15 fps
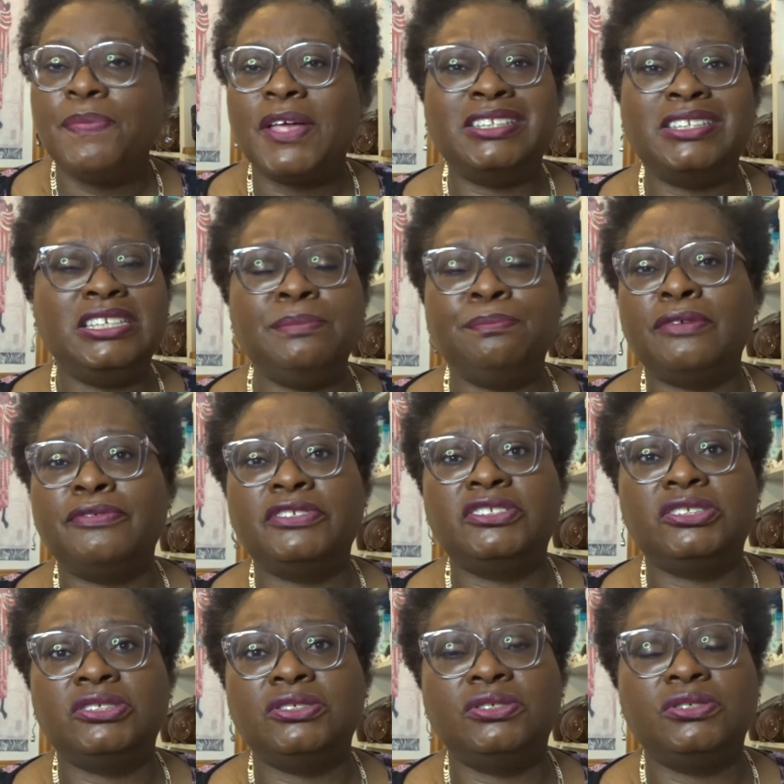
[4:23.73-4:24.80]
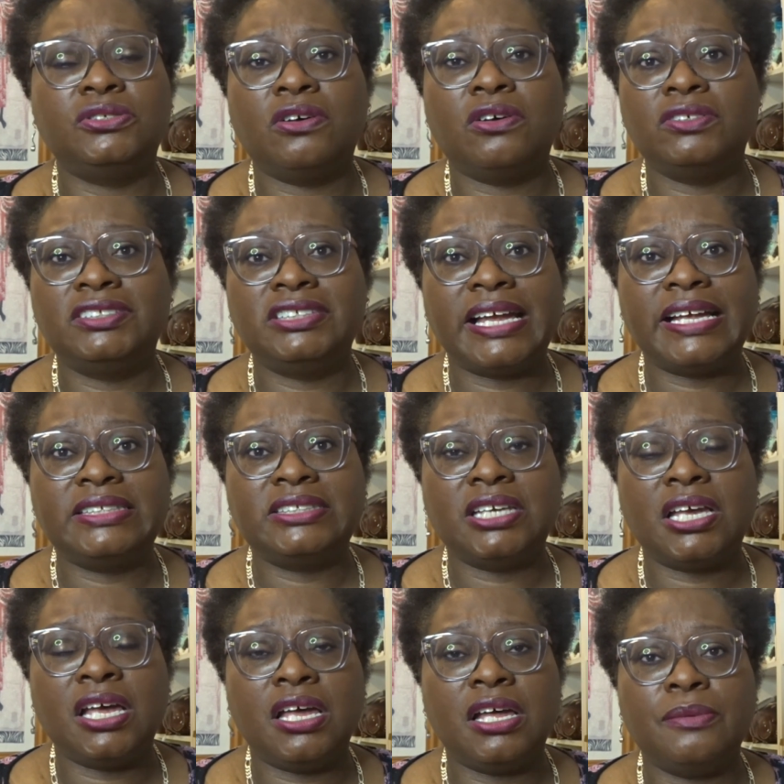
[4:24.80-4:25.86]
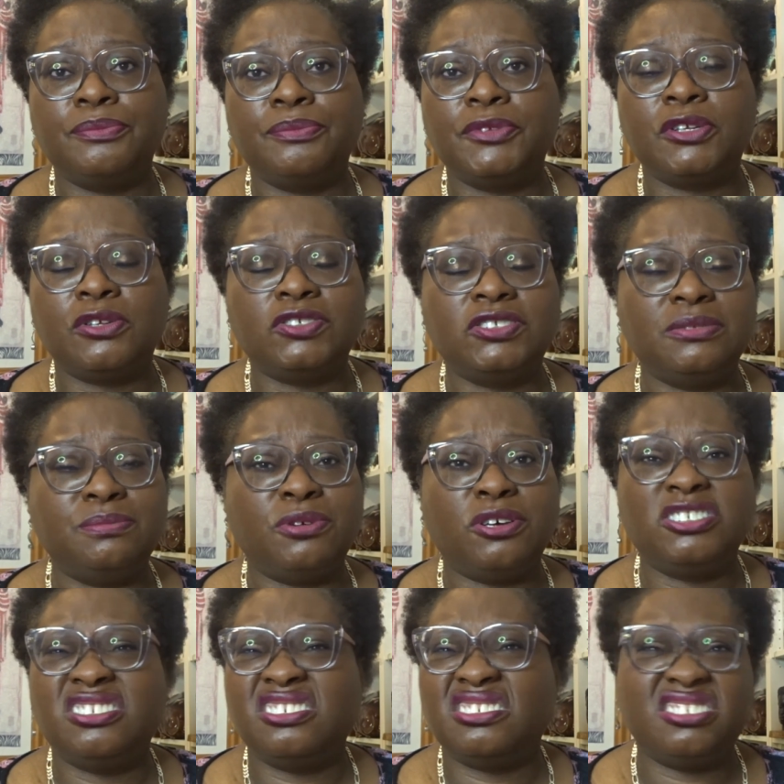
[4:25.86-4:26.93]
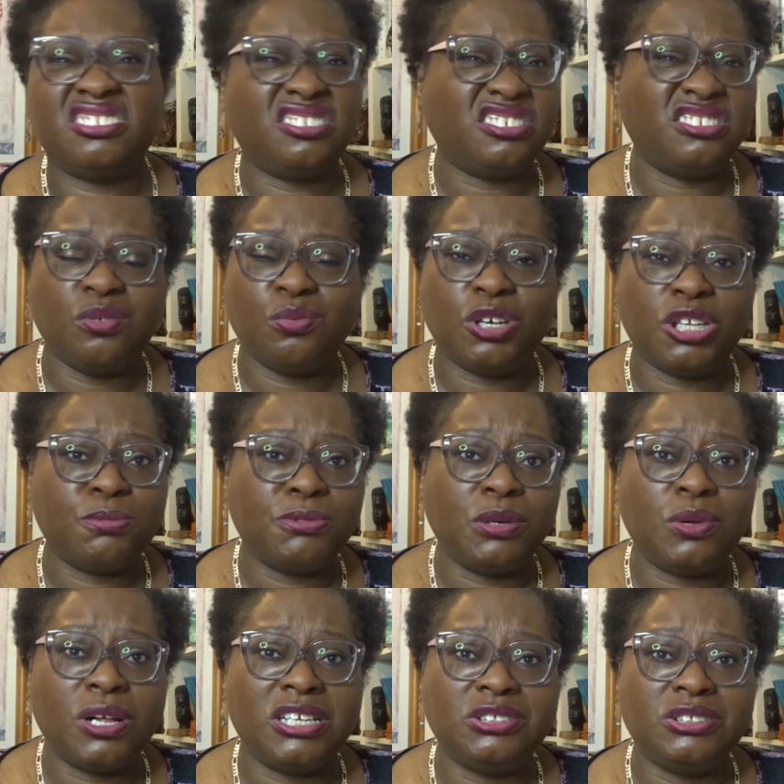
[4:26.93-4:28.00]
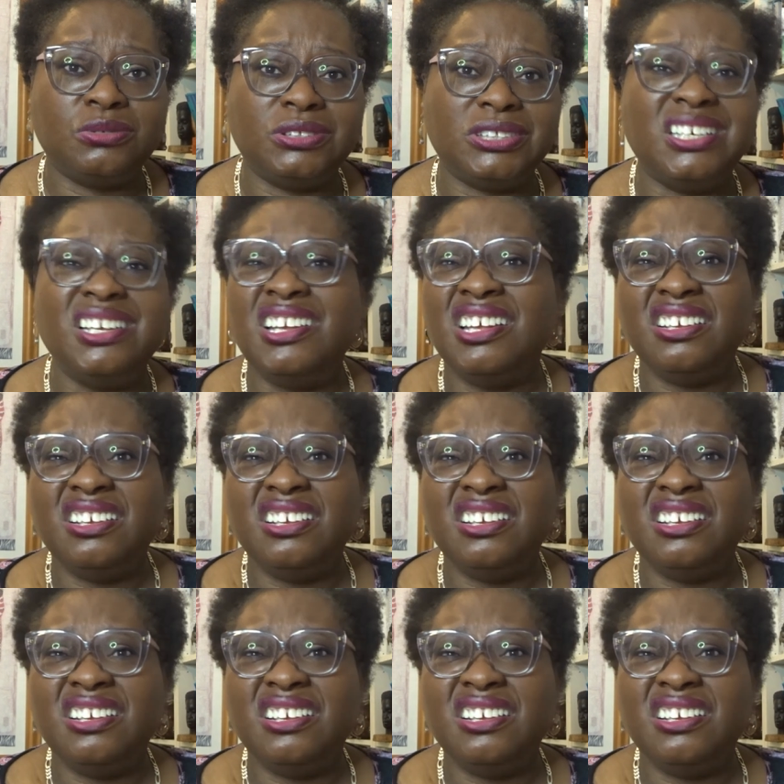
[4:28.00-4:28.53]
I didn't bother to contact Glossybox, because it's just not worth my while doing it,